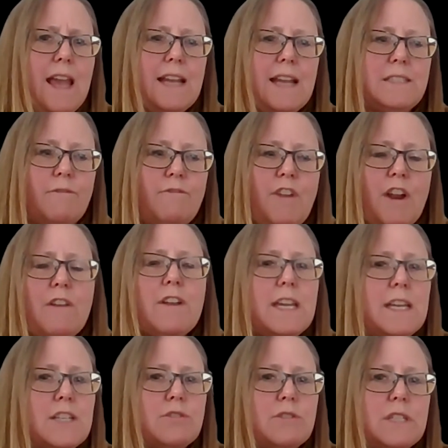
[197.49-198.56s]
and some very
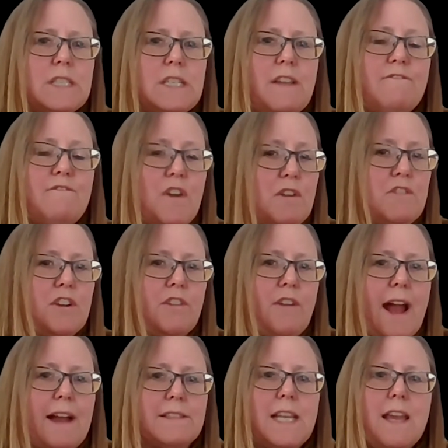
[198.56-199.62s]
interesting
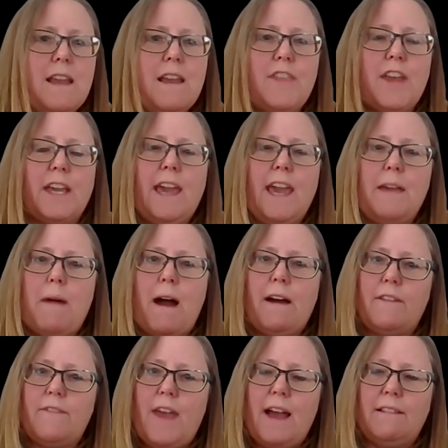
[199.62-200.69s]
photographs that came
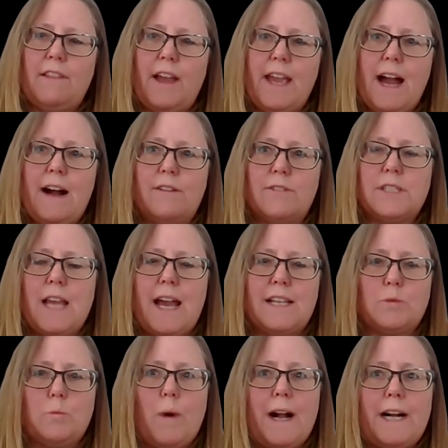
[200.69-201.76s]
out of that lighthouse
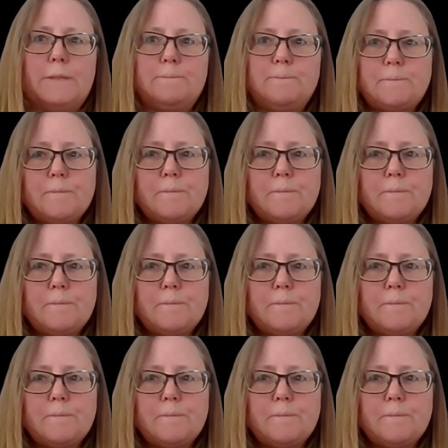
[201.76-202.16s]
as well.